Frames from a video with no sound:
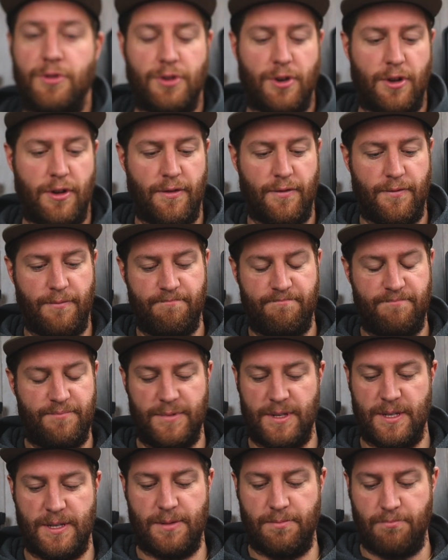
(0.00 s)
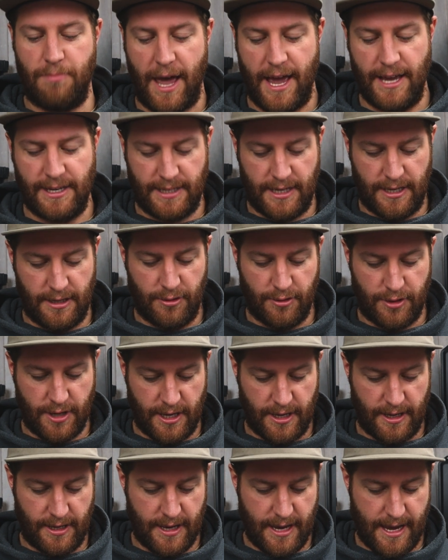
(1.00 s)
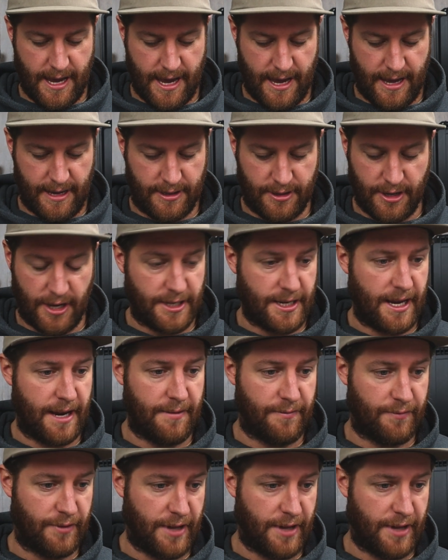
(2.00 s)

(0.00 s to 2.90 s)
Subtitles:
sort of spacey looking titanium